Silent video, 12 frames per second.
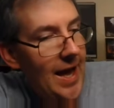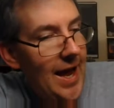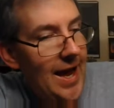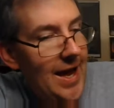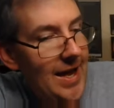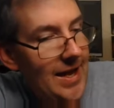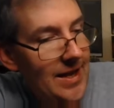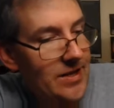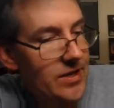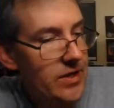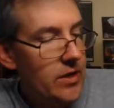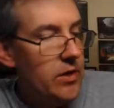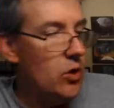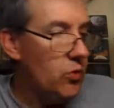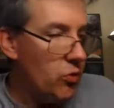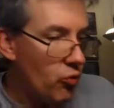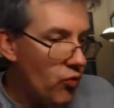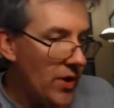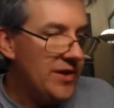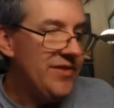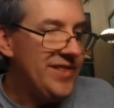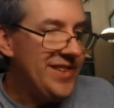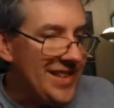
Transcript: And, you know, the relative